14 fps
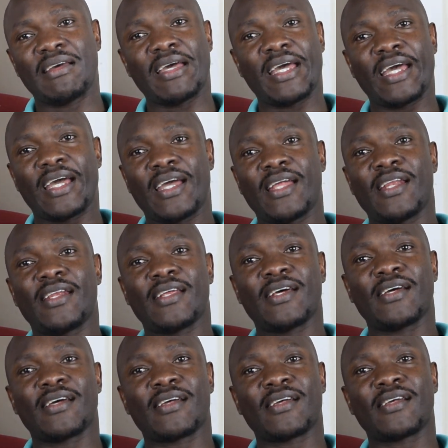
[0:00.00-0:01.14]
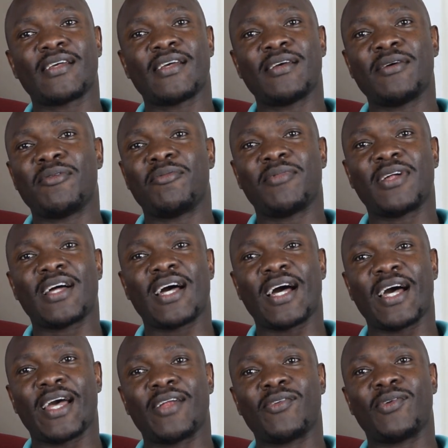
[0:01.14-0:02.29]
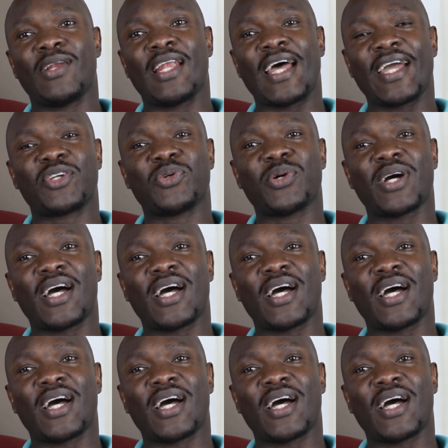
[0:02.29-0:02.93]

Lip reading: and I would like to